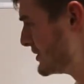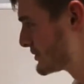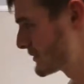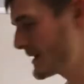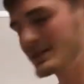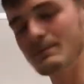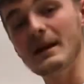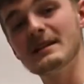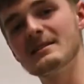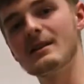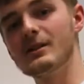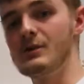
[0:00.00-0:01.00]
So that's
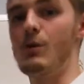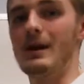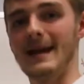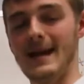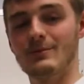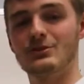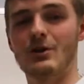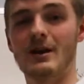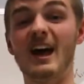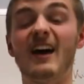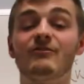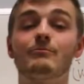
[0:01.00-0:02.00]
basically what
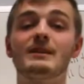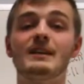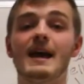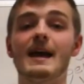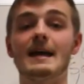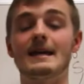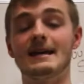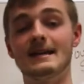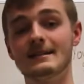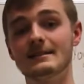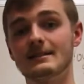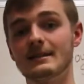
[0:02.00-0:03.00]
Amazon FBA
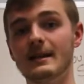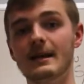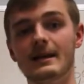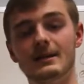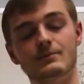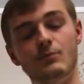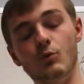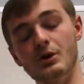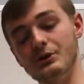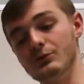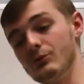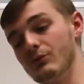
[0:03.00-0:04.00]
is
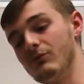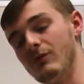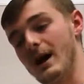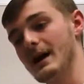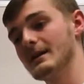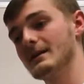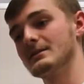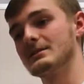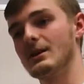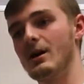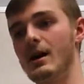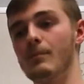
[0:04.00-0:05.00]
where you find
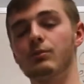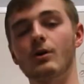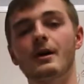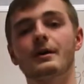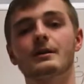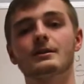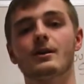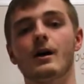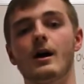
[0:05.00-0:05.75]
a product,